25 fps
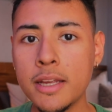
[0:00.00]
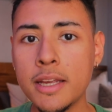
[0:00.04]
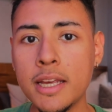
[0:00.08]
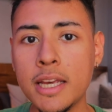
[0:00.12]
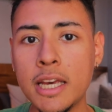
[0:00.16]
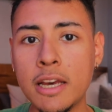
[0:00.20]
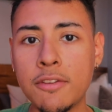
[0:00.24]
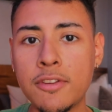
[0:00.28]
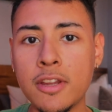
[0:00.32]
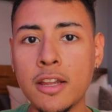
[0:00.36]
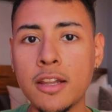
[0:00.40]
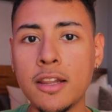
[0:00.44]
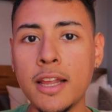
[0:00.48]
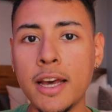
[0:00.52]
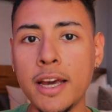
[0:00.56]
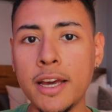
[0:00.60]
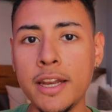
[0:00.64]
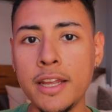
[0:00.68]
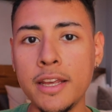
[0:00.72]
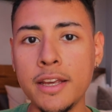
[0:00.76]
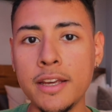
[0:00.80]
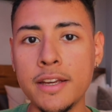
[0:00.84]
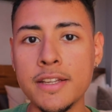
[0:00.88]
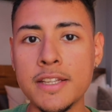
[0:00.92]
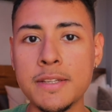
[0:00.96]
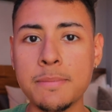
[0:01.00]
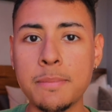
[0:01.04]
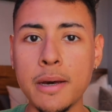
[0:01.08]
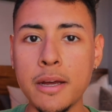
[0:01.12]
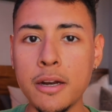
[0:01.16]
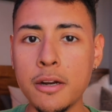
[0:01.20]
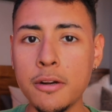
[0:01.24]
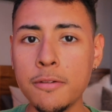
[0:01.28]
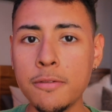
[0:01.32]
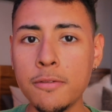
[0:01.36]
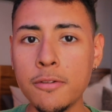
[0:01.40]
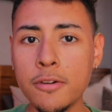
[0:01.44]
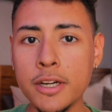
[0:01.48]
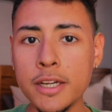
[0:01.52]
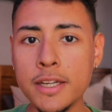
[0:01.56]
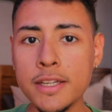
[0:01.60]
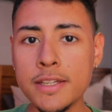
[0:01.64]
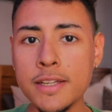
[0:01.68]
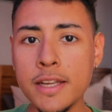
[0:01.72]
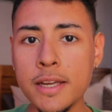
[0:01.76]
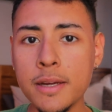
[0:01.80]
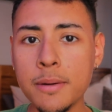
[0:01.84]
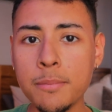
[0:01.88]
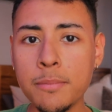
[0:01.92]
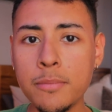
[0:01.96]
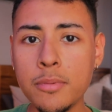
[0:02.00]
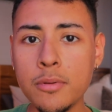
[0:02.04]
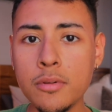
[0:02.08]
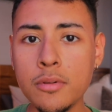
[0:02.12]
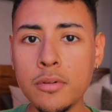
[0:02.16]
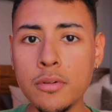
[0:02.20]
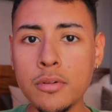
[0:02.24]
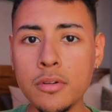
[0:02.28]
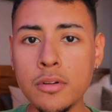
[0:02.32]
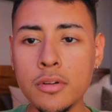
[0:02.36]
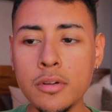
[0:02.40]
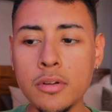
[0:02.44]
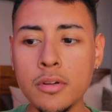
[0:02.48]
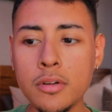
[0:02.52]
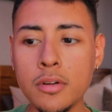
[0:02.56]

if the lighting is better, for example,